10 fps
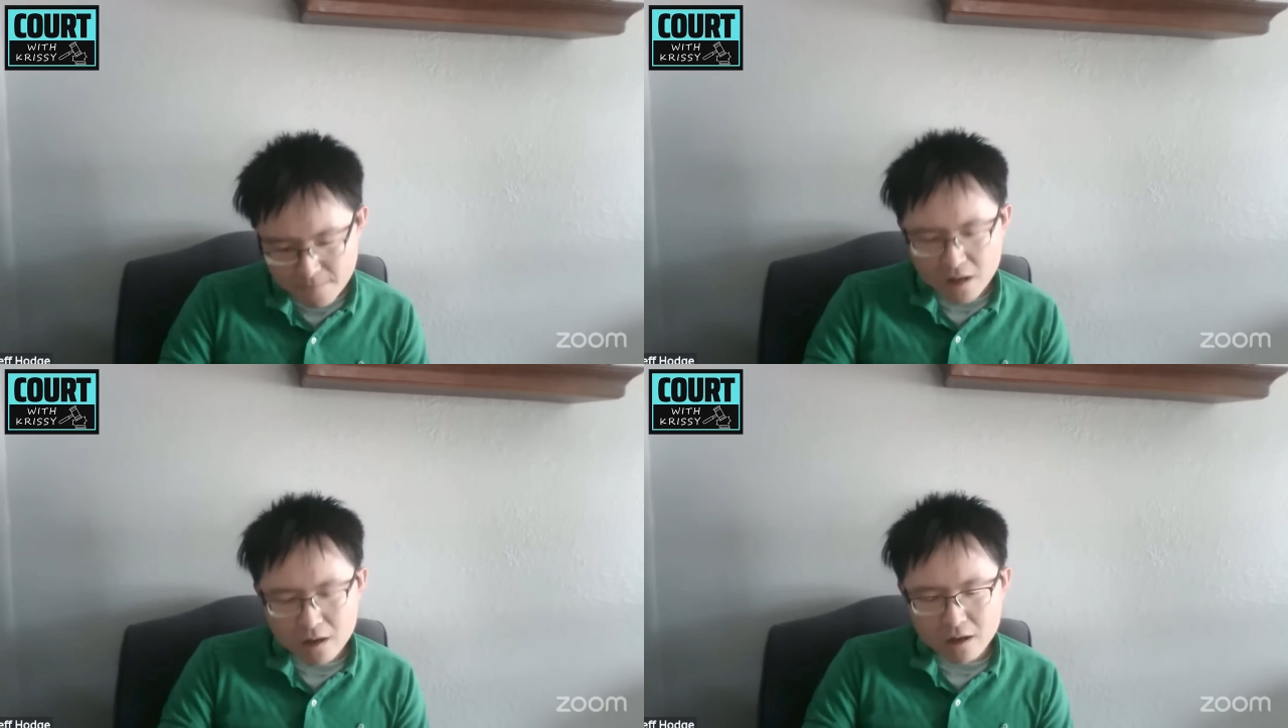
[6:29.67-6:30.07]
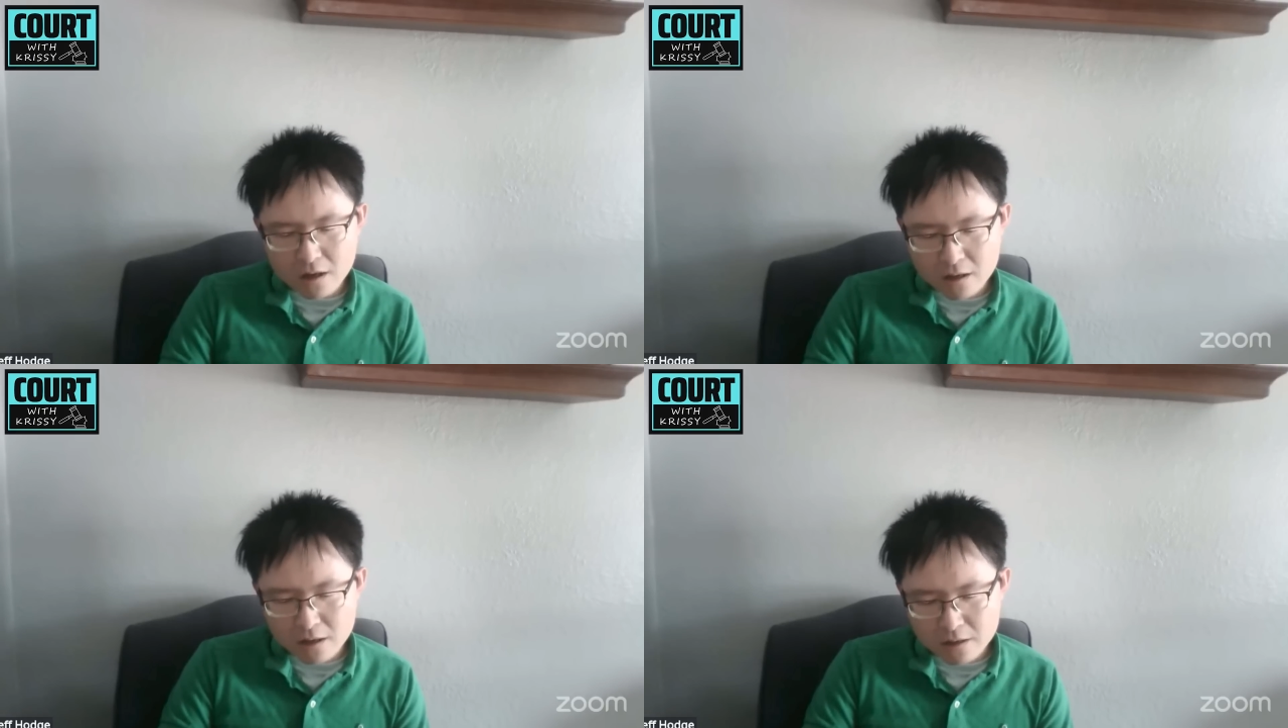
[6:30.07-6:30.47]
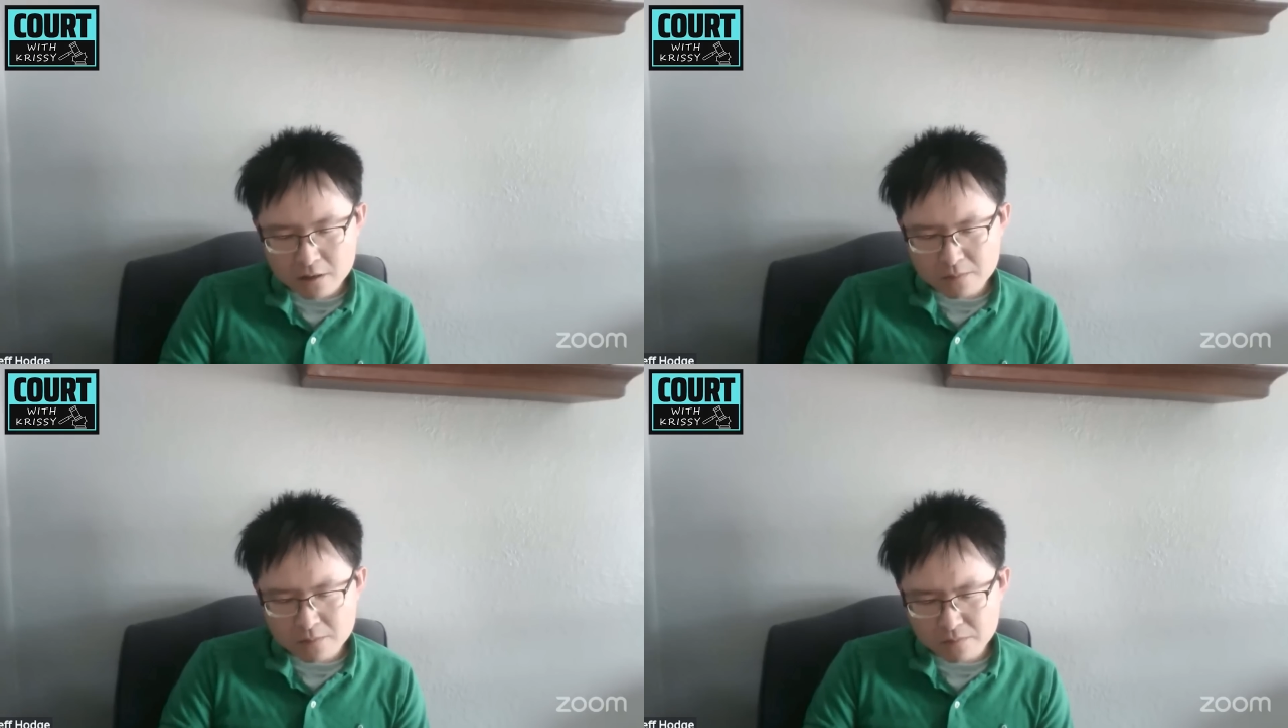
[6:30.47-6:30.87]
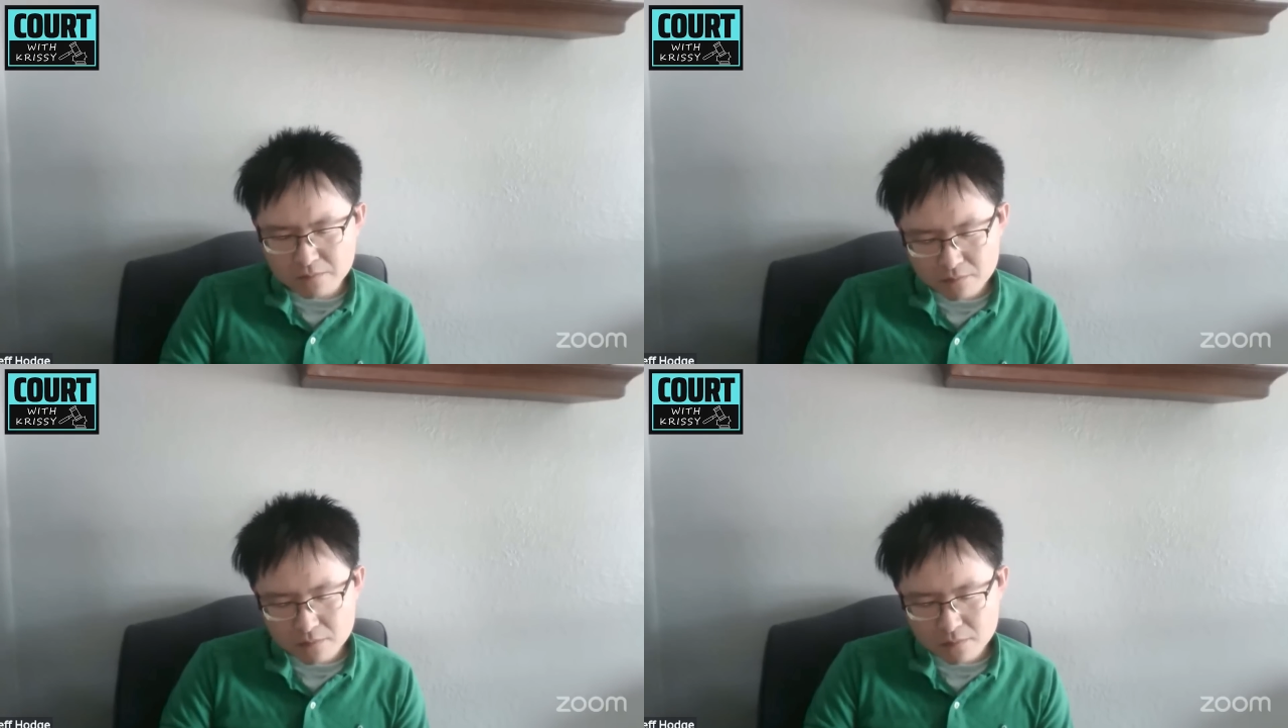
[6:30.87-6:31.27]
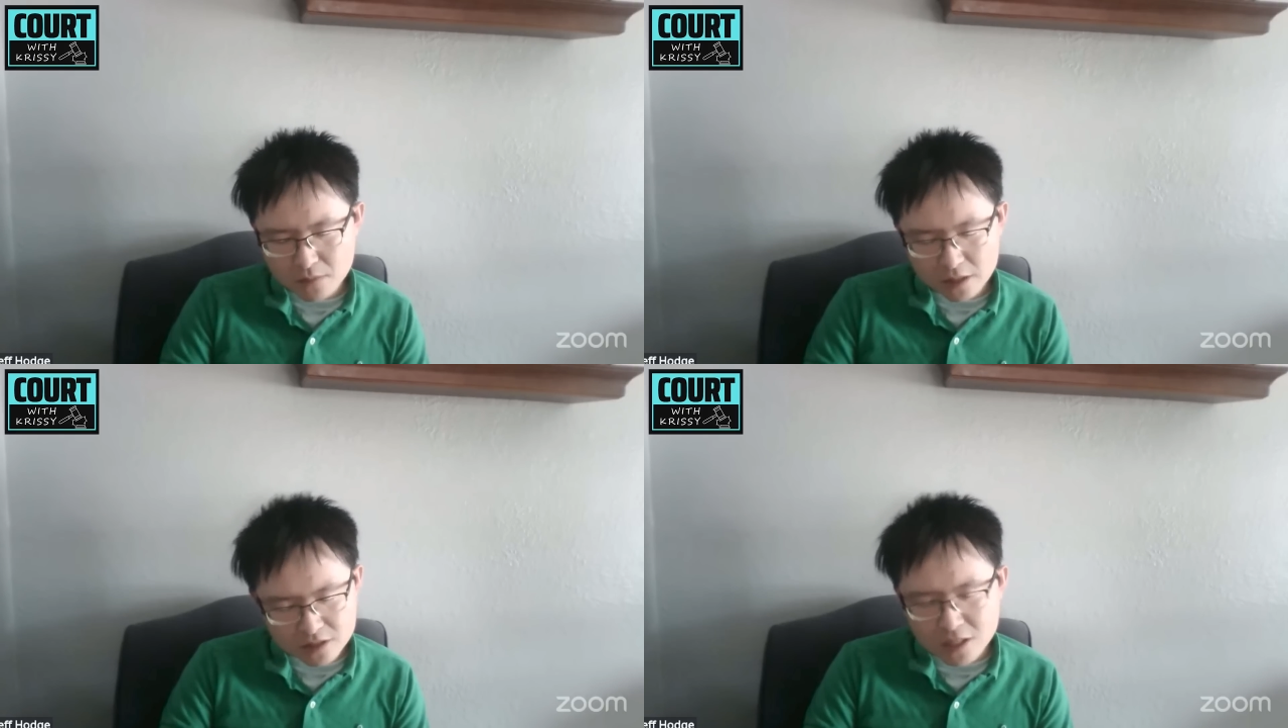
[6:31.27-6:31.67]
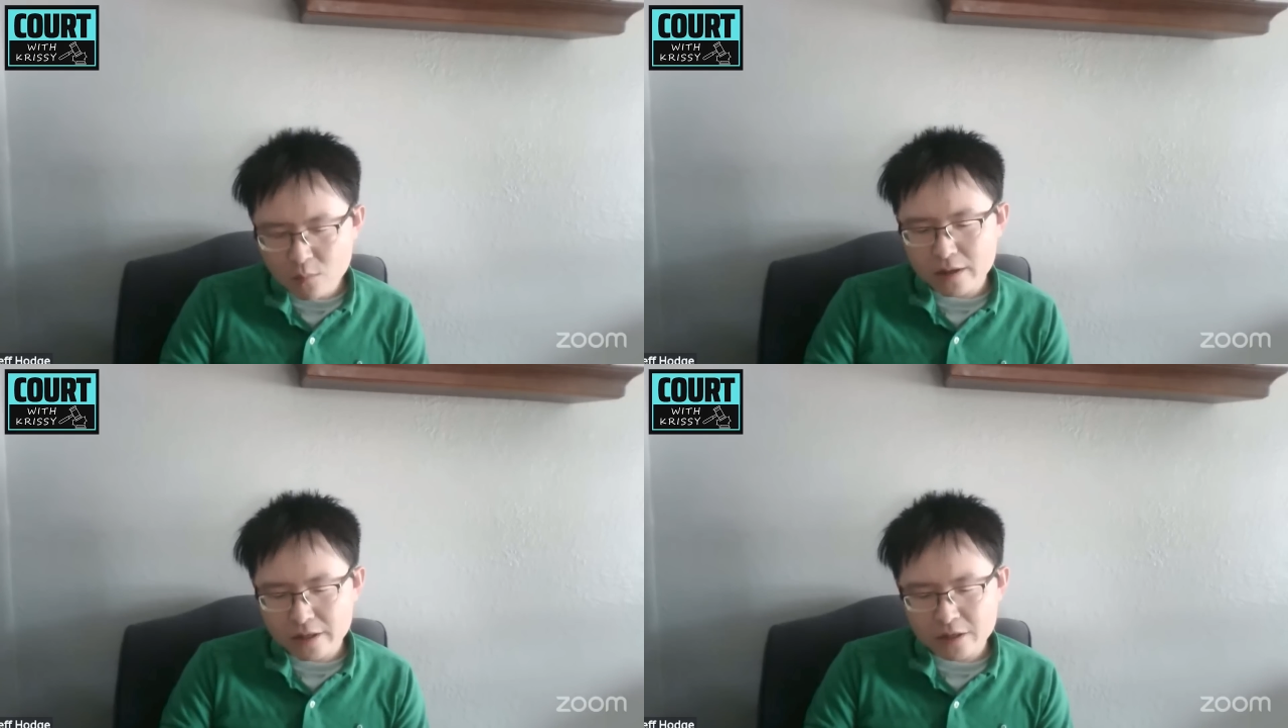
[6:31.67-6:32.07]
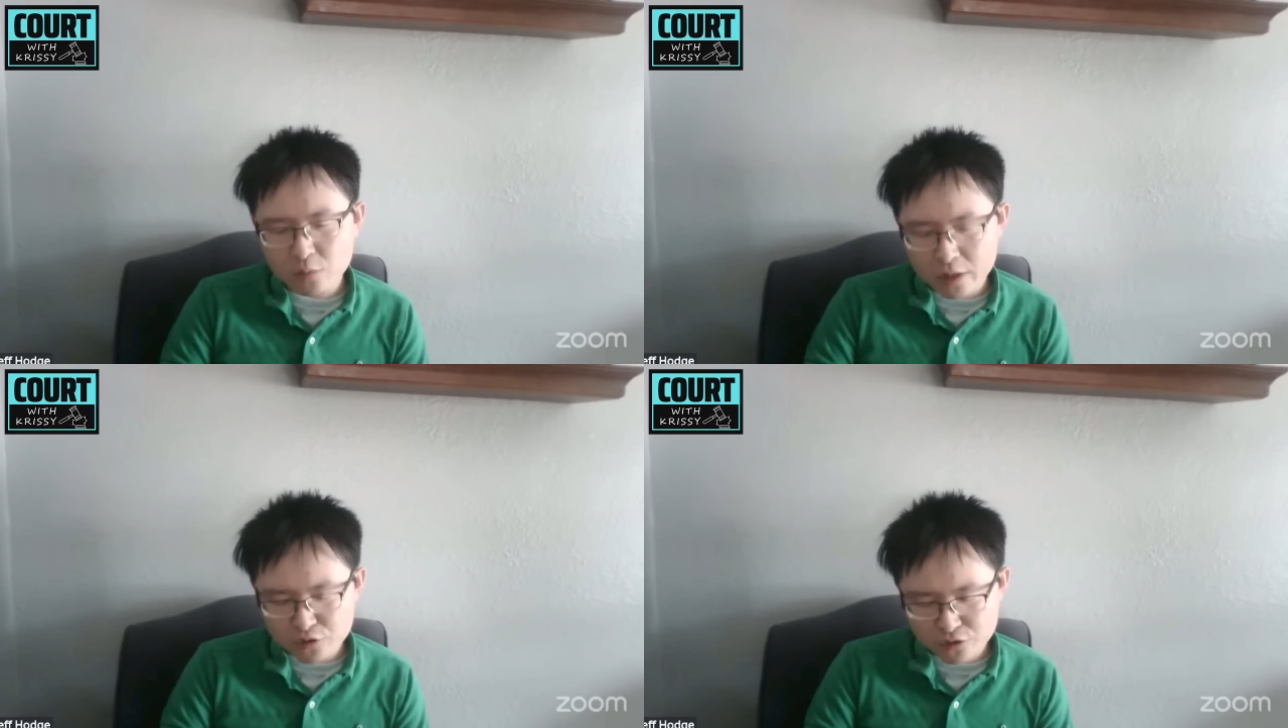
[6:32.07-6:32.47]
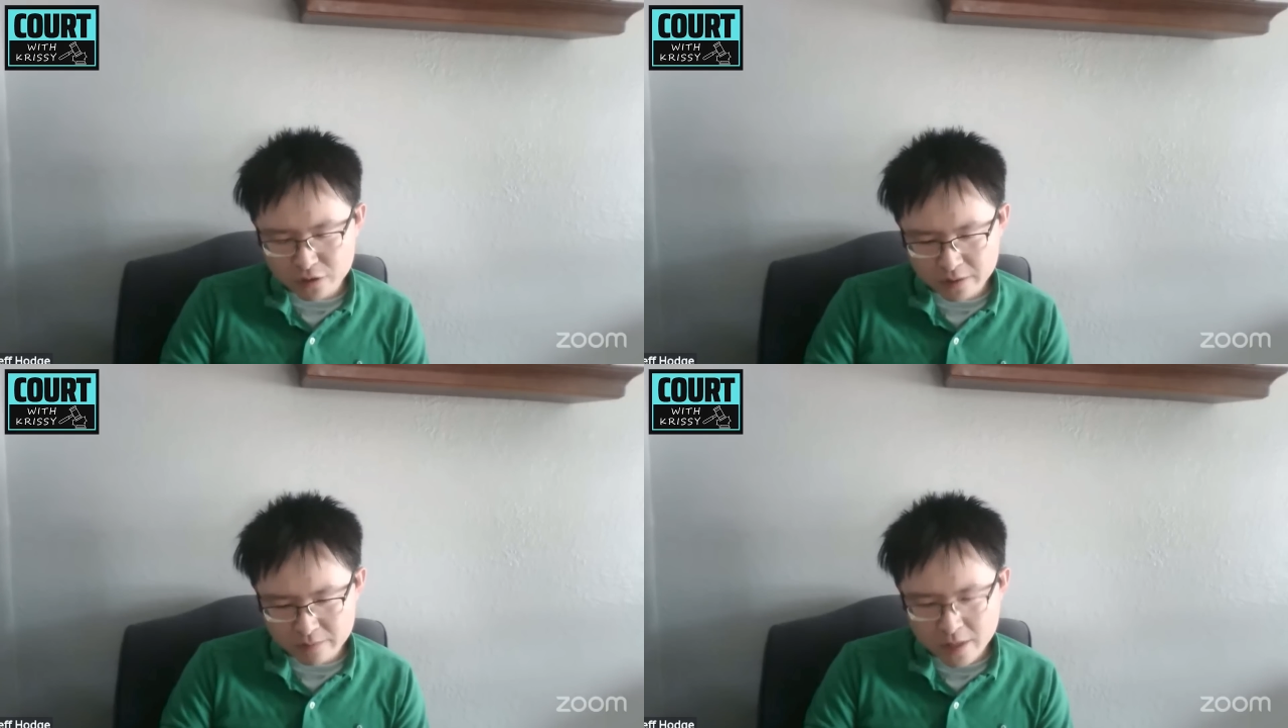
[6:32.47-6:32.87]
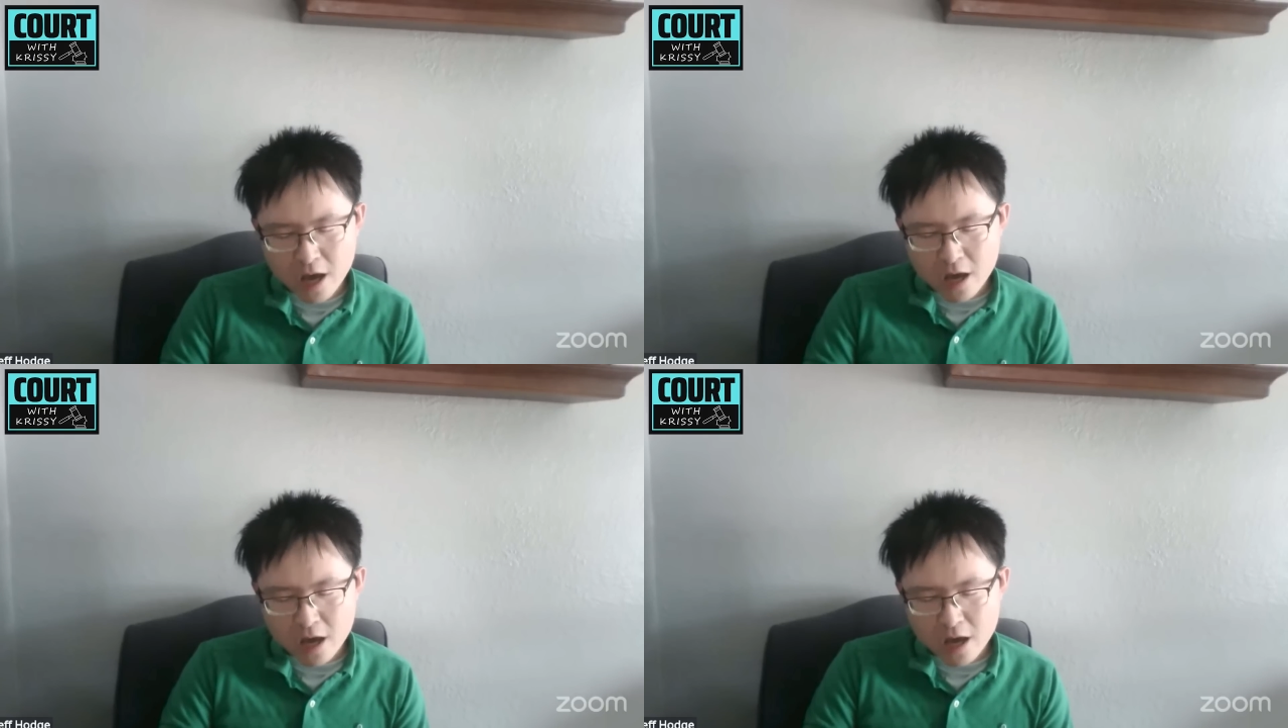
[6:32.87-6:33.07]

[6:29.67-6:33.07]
someone in Wade Trim